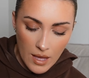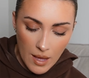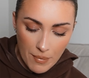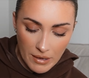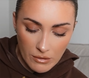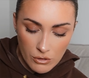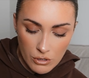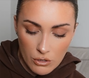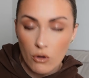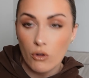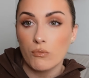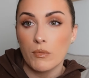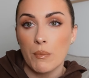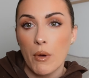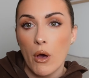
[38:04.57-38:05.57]
about to
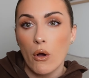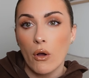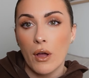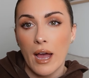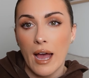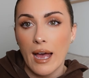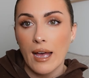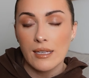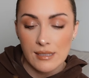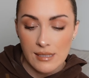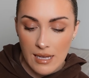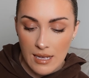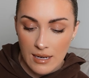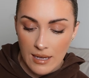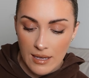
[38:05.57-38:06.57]
record my
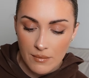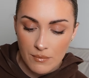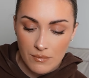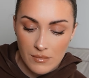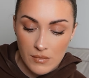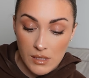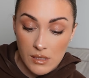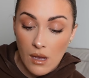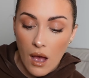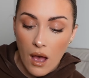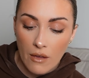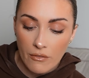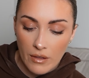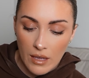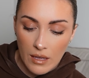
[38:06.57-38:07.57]
podcast and I'm
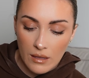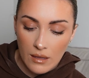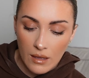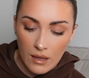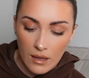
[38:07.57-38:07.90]
starving